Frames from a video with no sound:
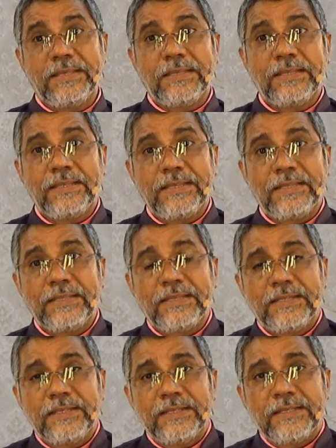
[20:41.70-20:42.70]

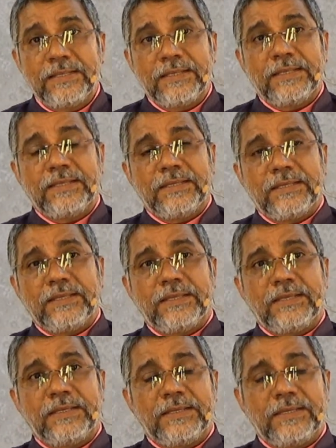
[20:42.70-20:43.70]
(no one is talking)